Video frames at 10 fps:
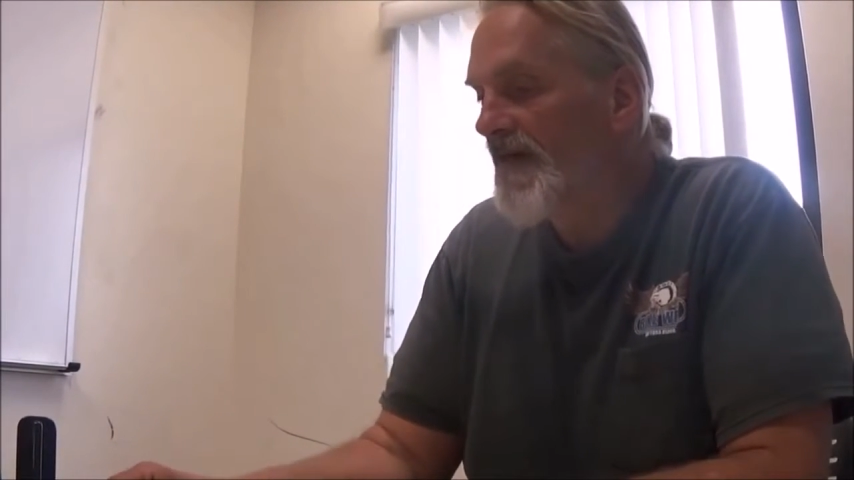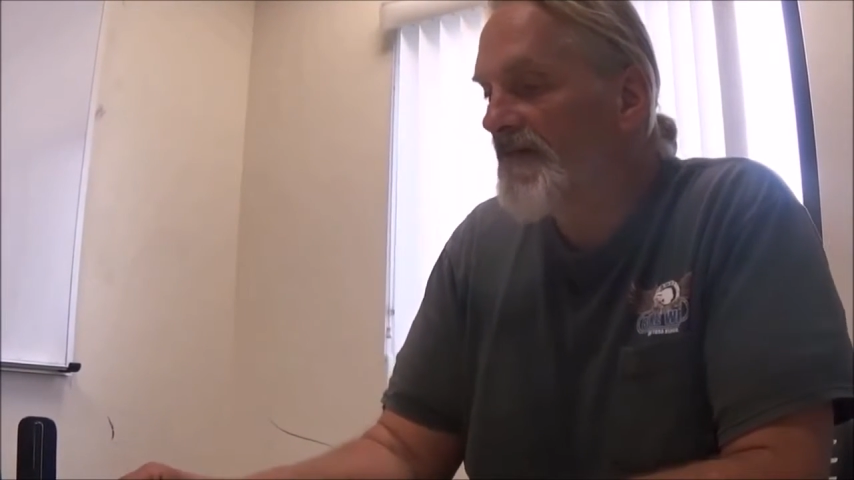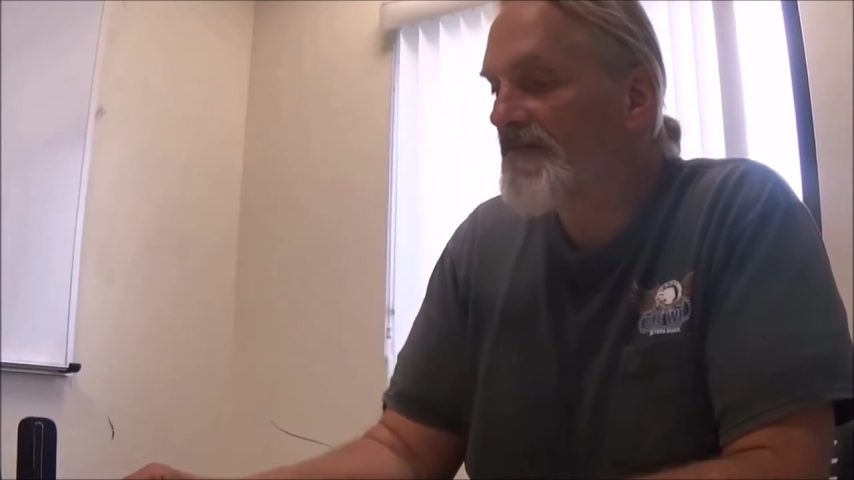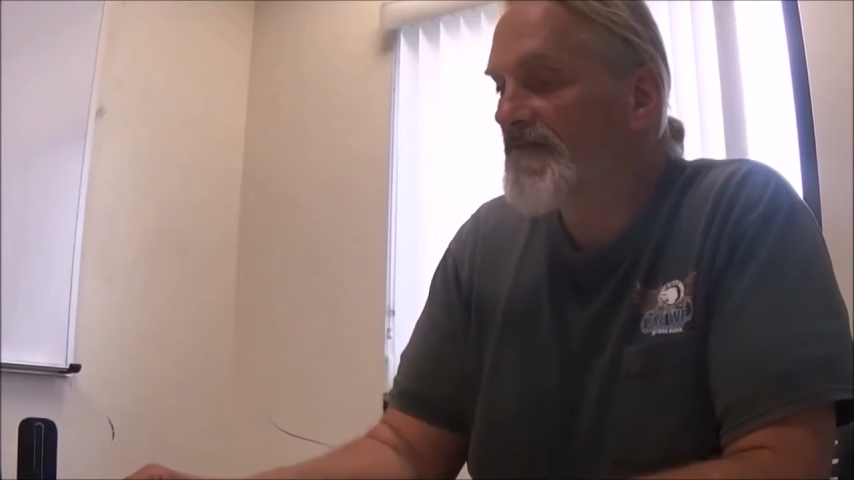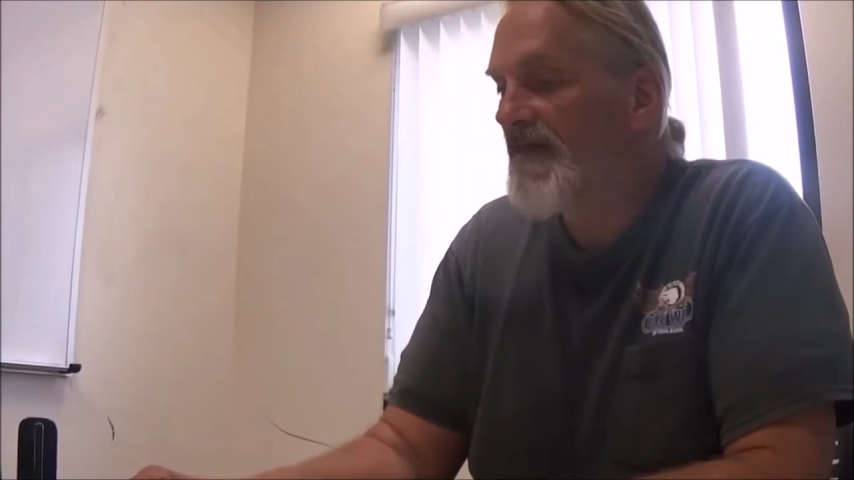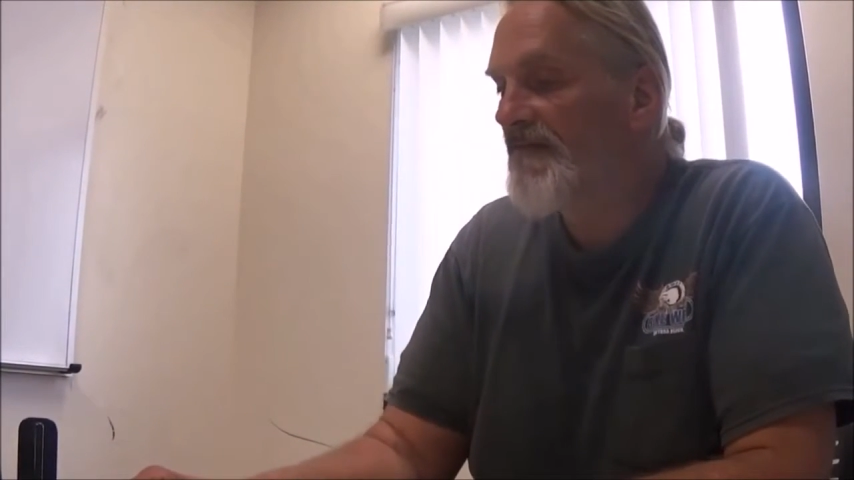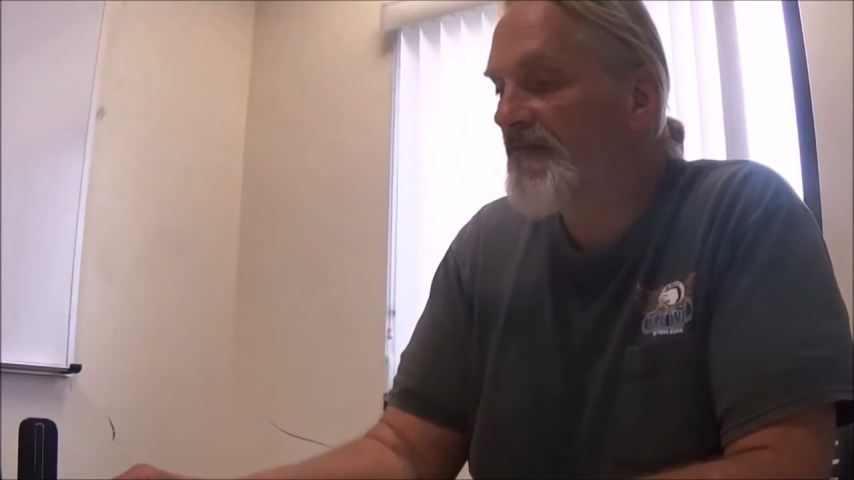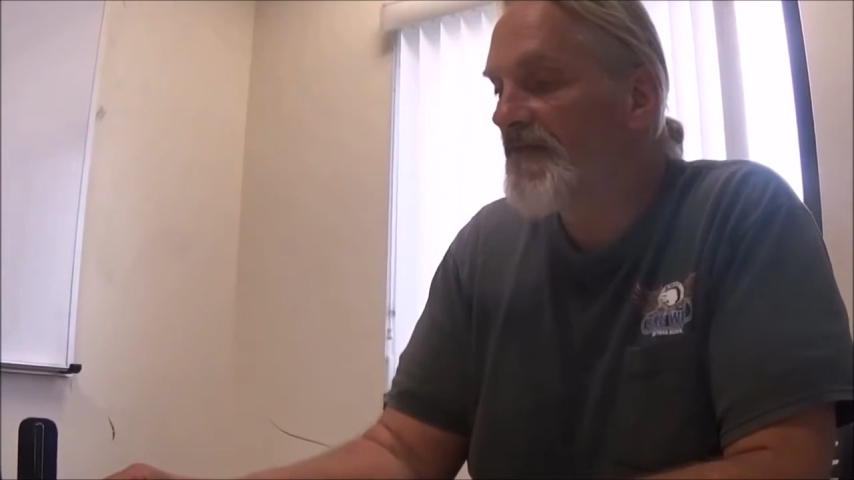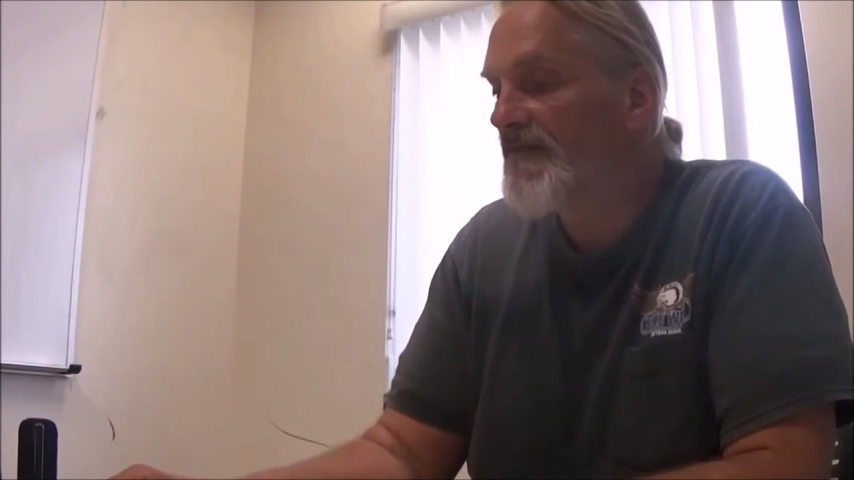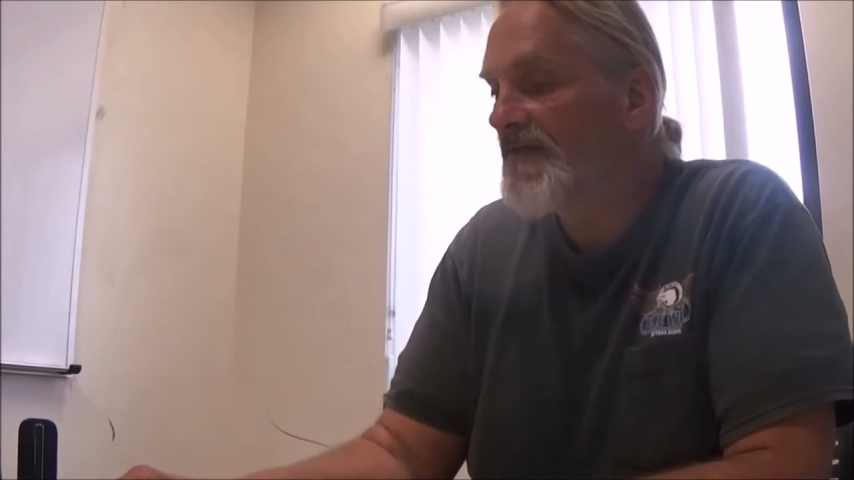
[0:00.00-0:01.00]
that
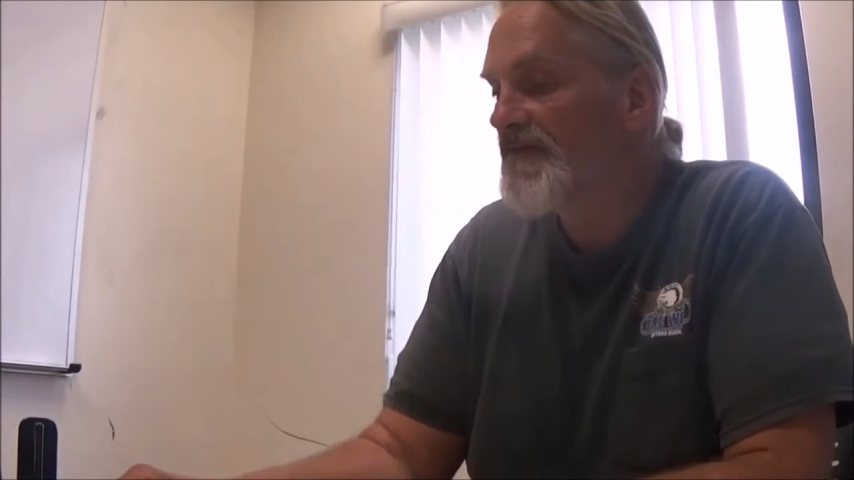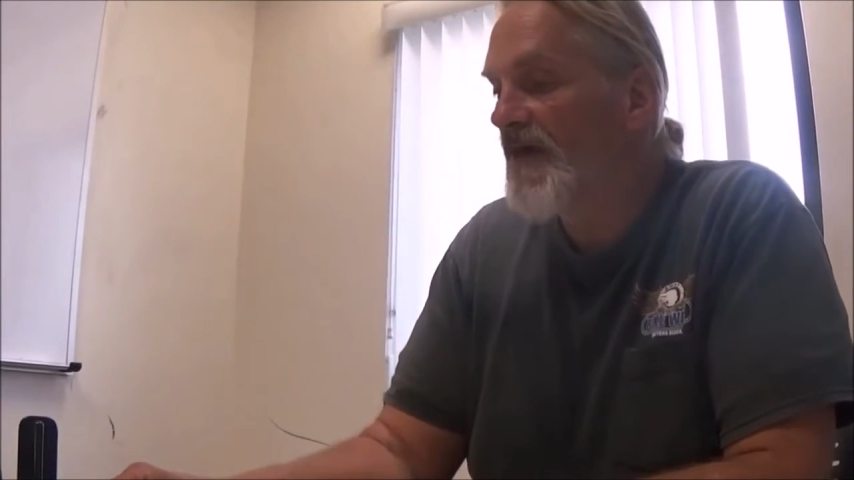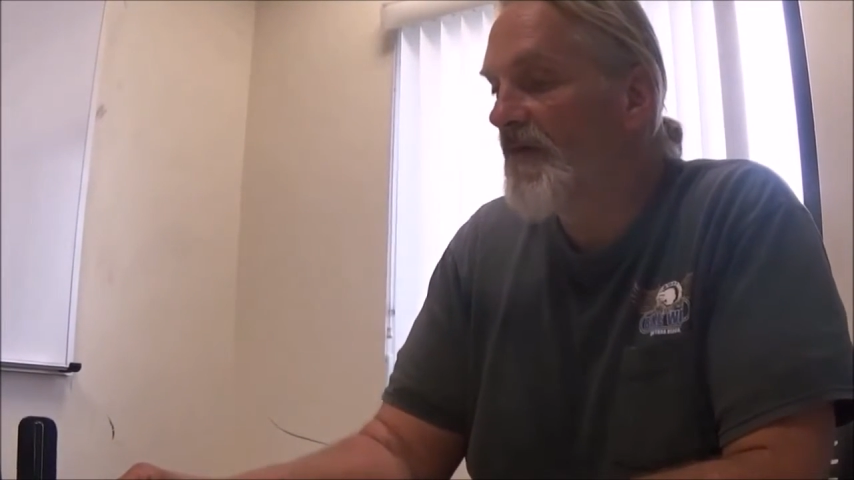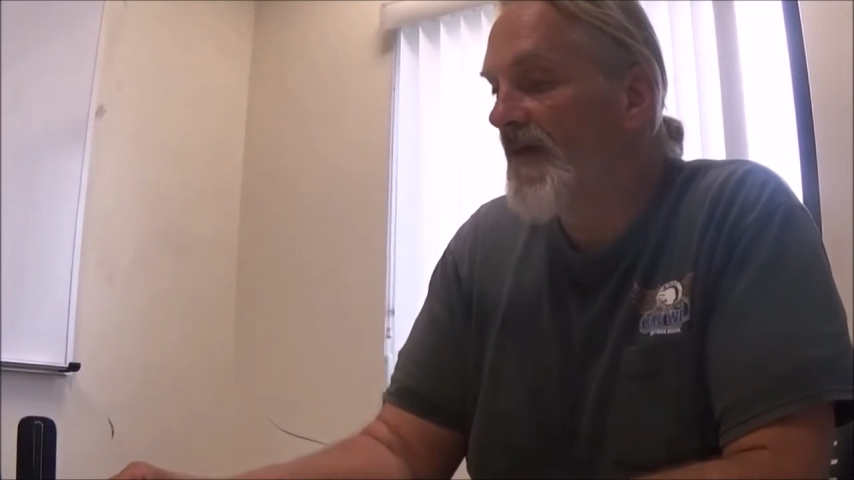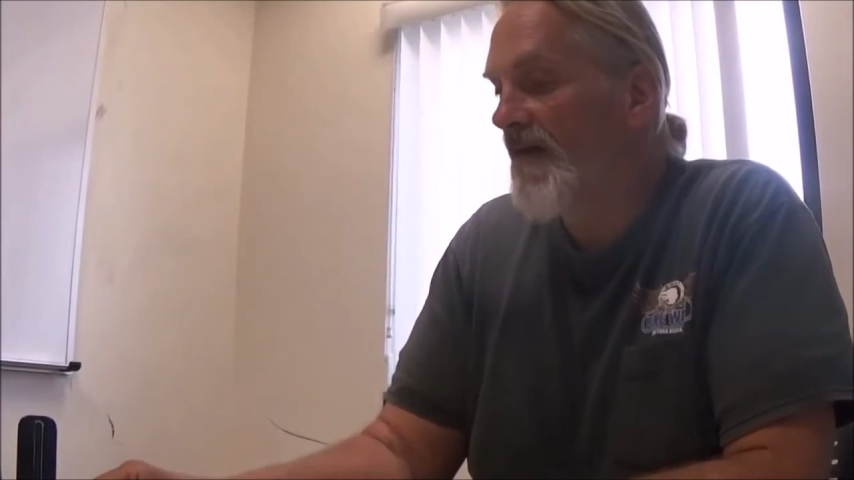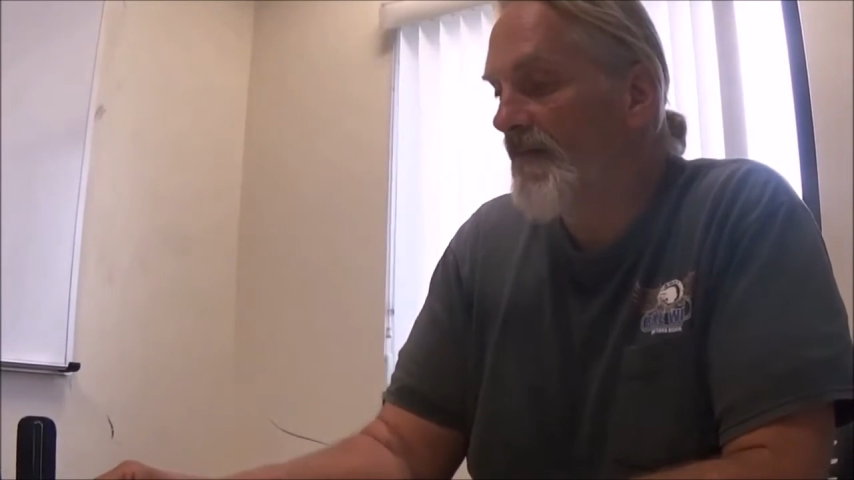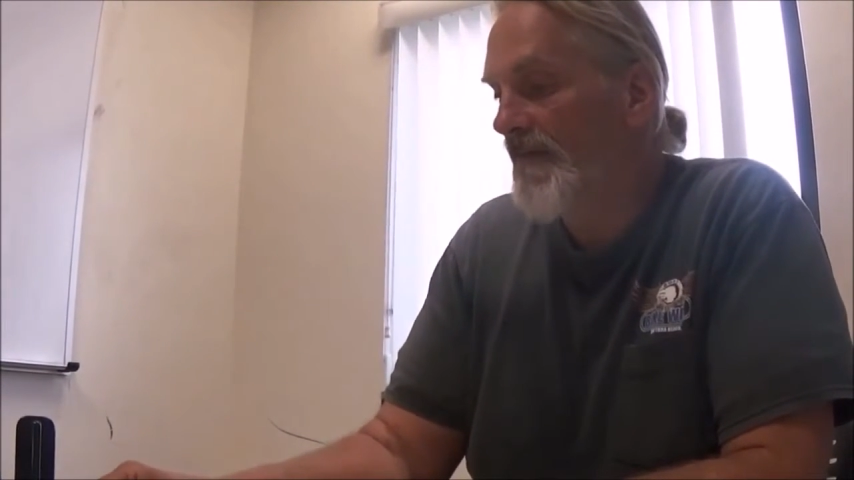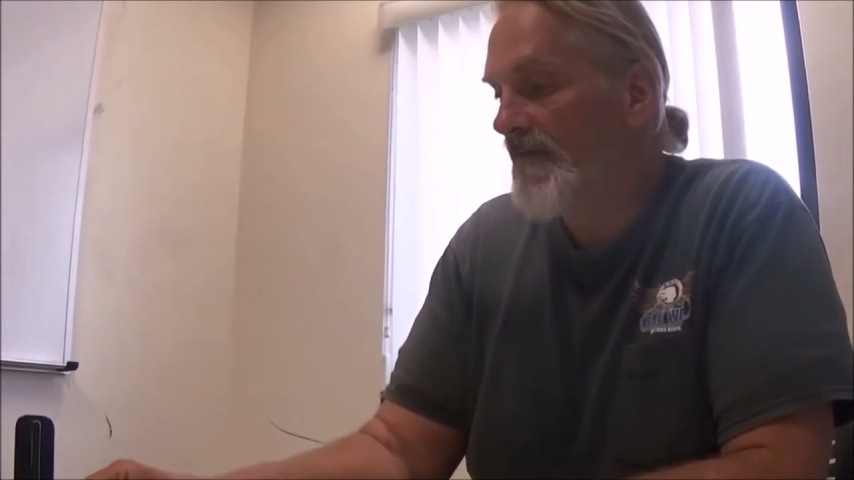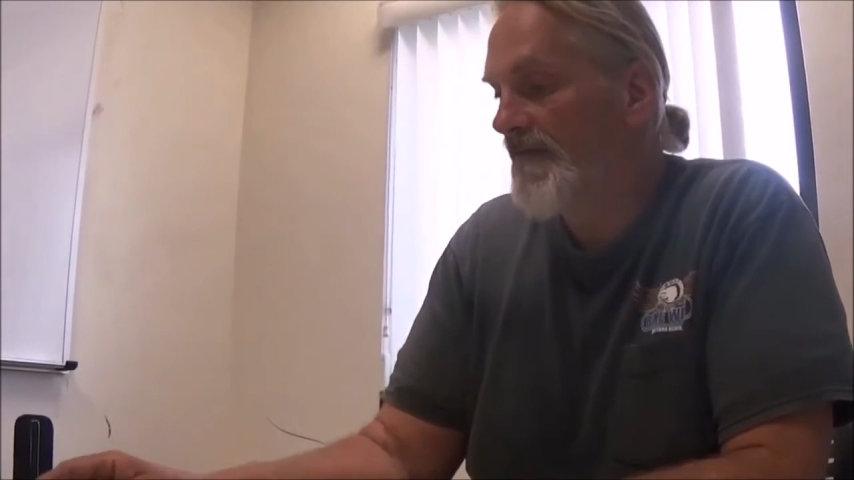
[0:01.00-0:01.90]
definitely don't help.